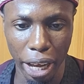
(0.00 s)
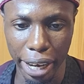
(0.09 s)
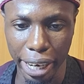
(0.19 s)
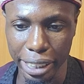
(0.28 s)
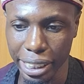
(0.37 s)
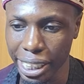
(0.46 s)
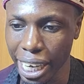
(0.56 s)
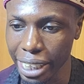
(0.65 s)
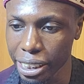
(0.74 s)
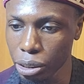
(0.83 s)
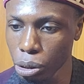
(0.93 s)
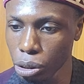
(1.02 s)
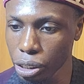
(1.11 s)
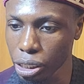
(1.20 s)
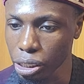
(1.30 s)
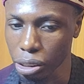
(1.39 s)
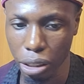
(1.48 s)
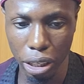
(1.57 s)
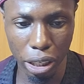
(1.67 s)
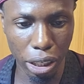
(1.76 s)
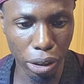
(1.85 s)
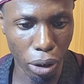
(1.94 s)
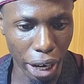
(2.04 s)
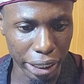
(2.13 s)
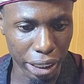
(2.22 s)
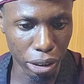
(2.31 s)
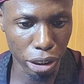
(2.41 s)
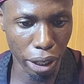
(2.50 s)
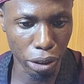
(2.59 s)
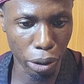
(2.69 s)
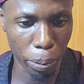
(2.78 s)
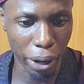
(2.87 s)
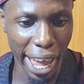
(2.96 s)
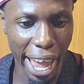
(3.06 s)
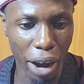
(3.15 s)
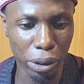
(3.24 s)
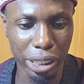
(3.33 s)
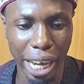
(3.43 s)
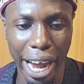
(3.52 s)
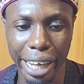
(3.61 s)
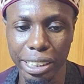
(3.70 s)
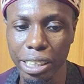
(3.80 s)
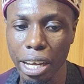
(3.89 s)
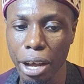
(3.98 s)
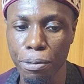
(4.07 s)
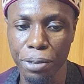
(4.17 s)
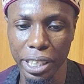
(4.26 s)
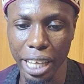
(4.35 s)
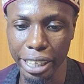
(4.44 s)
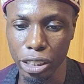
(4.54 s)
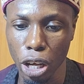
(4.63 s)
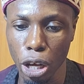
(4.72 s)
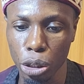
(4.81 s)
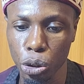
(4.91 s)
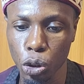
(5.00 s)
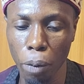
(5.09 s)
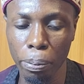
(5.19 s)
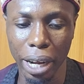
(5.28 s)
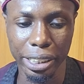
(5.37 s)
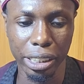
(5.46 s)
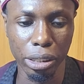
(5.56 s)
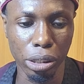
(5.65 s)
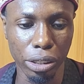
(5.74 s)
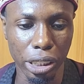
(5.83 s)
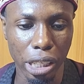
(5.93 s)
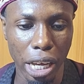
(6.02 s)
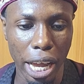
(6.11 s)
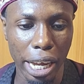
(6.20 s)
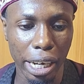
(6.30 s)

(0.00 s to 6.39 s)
I can see categories. Click on categories. I'm going to put in health and finance. Subcategories.